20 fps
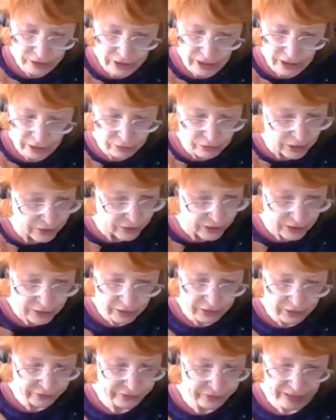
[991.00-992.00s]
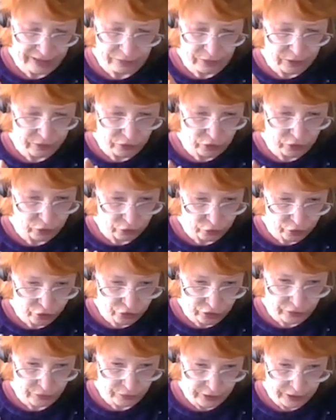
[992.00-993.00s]
the only thing that I found that have
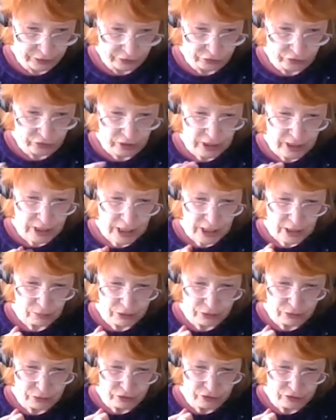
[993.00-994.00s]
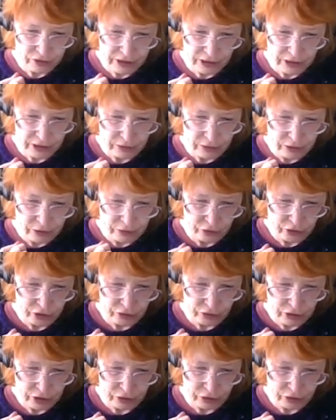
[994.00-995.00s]
touched on this, where they're saying that
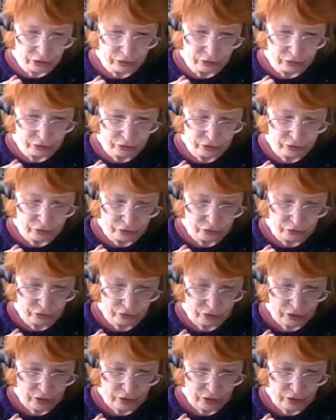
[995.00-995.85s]
junior doctors,